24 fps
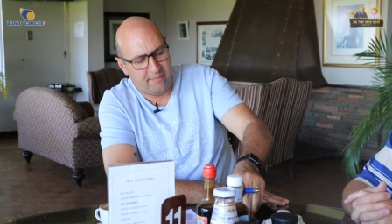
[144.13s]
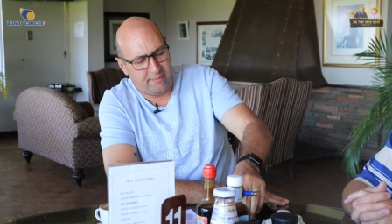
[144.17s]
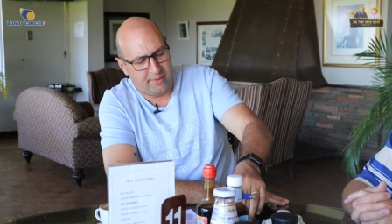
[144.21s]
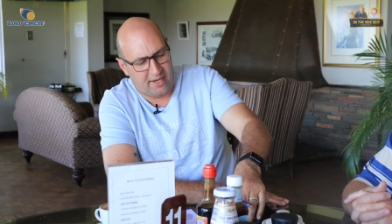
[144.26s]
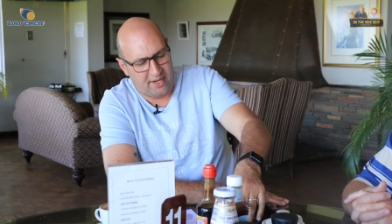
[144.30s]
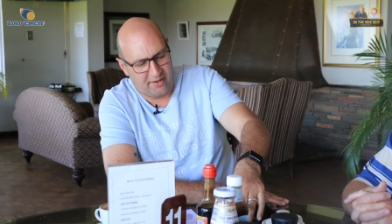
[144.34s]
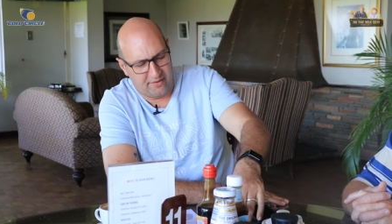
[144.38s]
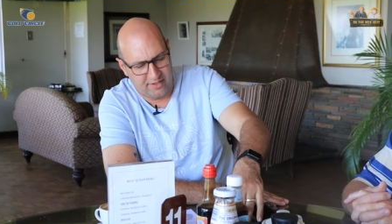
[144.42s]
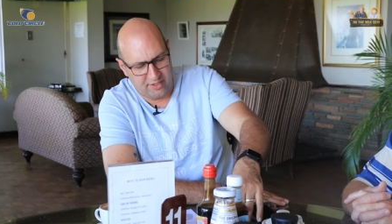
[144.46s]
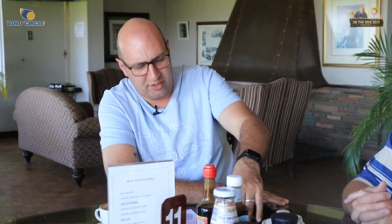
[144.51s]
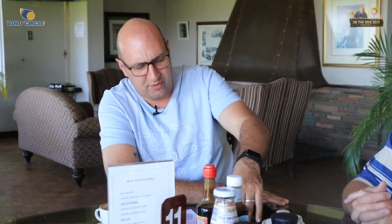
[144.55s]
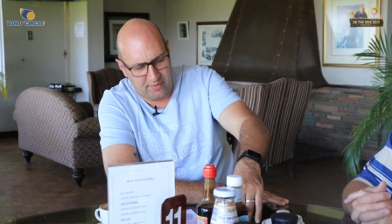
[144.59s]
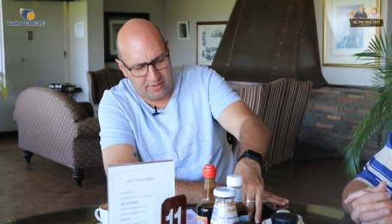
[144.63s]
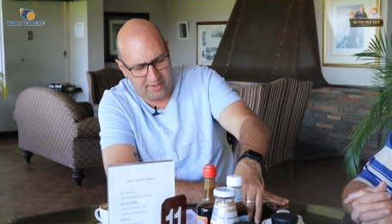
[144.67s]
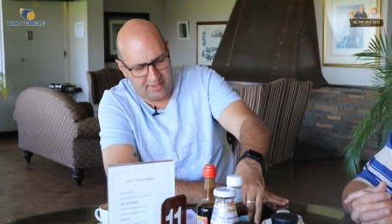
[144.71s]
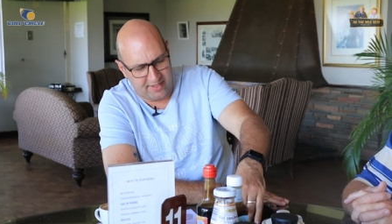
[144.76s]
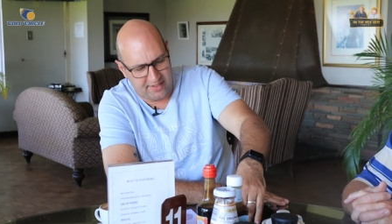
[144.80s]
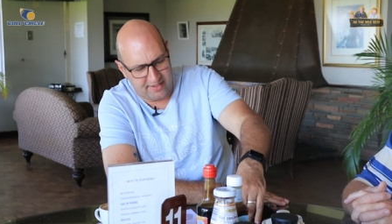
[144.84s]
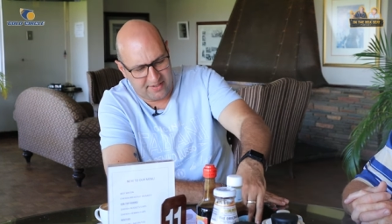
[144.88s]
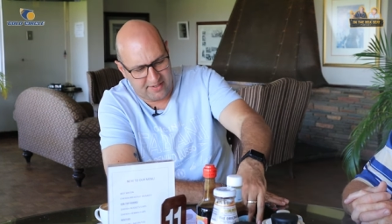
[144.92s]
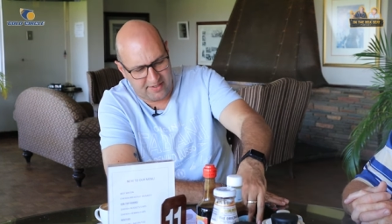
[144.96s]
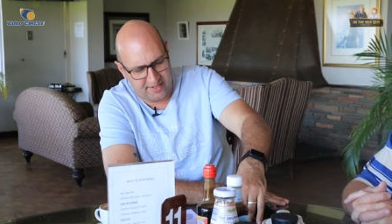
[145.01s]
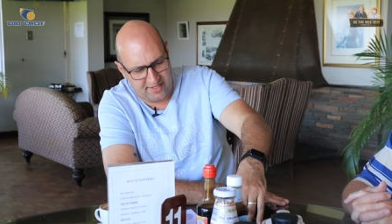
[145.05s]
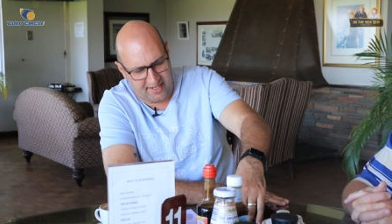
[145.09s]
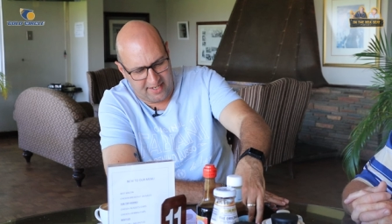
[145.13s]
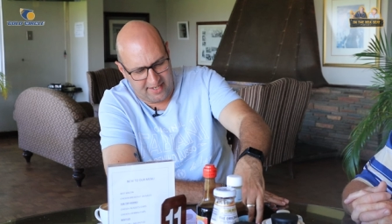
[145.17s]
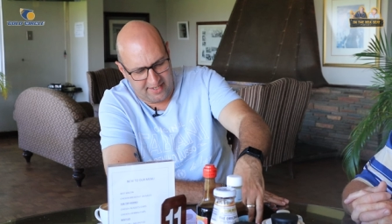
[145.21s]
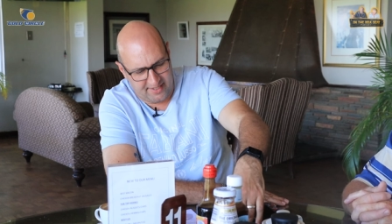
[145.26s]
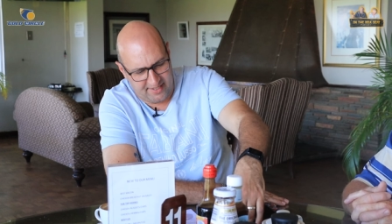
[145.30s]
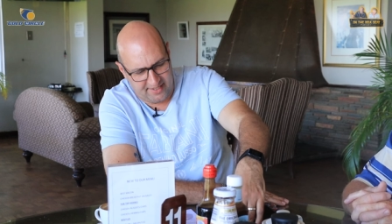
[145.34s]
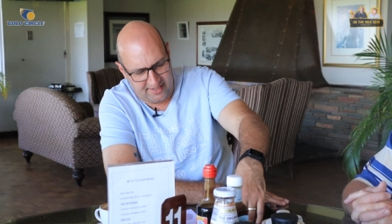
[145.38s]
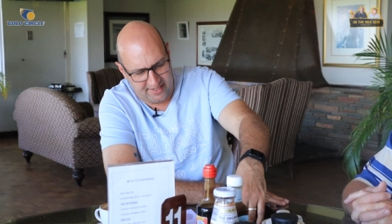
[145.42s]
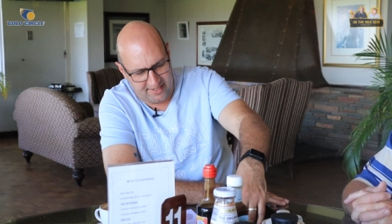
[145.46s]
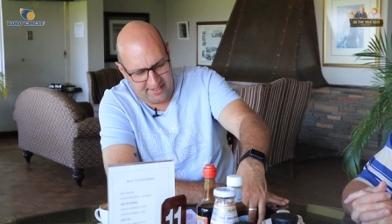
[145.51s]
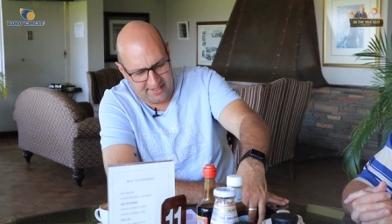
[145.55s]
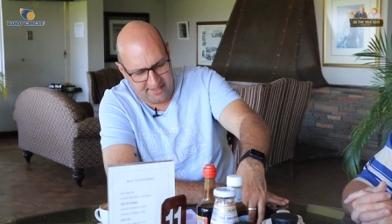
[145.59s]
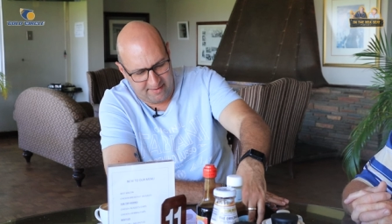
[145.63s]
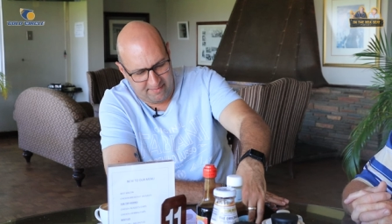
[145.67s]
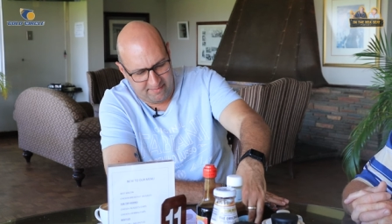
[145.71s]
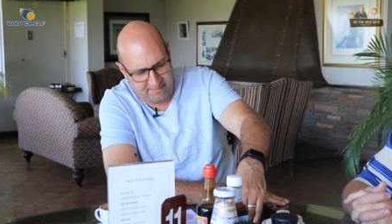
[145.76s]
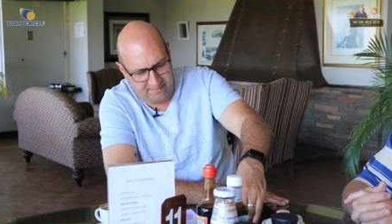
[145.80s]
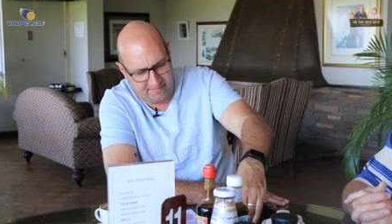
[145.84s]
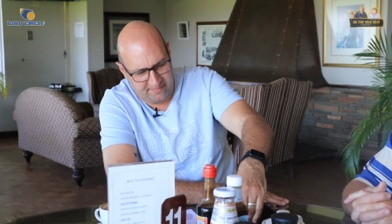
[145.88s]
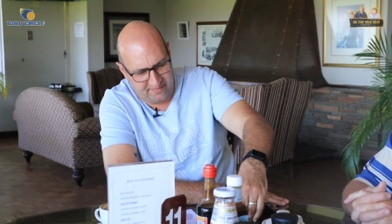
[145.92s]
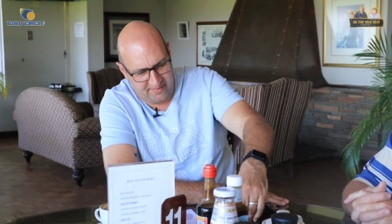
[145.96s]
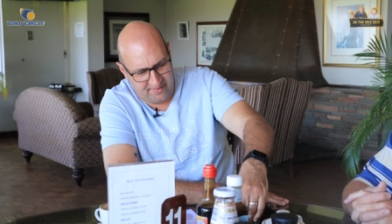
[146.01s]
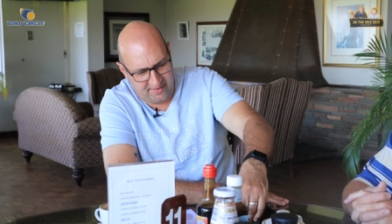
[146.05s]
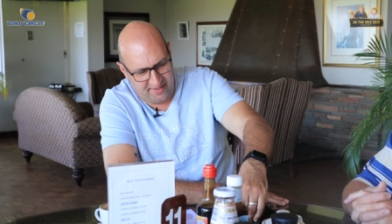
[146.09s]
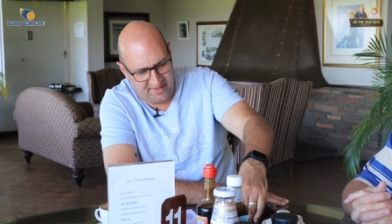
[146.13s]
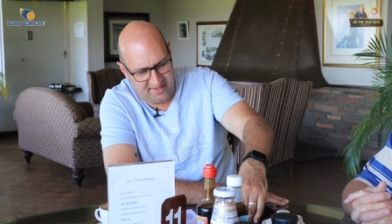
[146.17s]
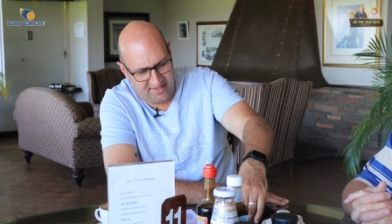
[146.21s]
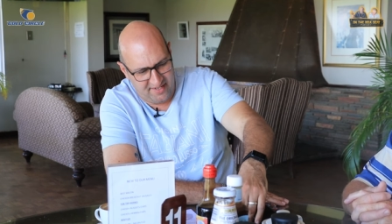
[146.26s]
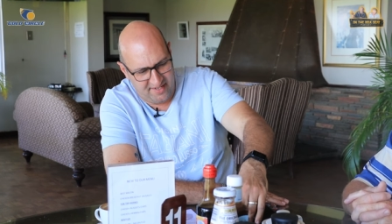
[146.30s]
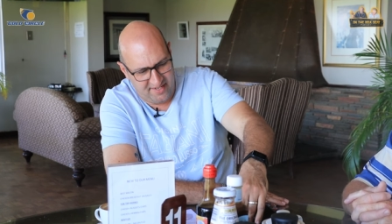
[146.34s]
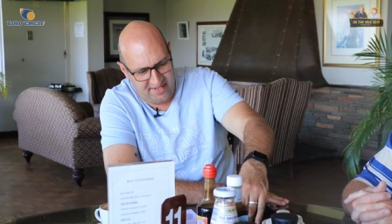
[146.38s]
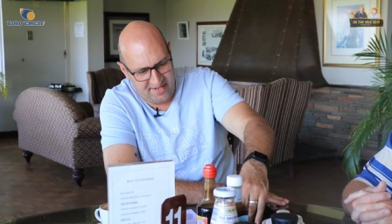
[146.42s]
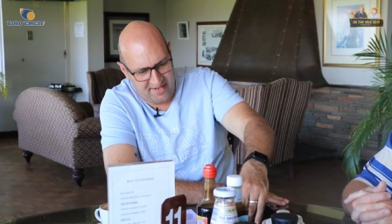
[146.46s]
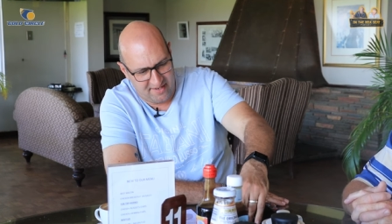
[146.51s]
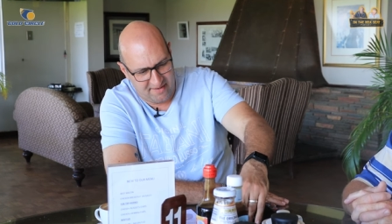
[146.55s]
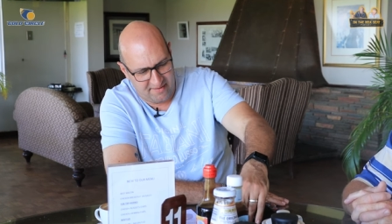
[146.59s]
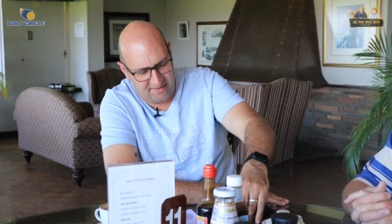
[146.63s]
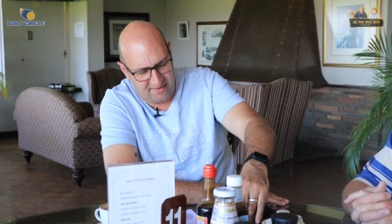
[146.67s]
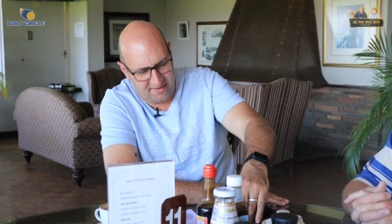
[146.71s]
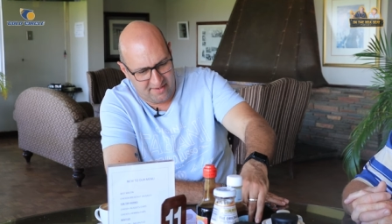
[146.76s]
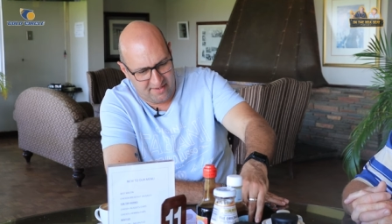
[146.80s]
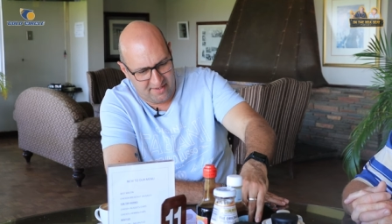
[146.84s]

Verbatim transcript: Byron's with us, and um, yeah,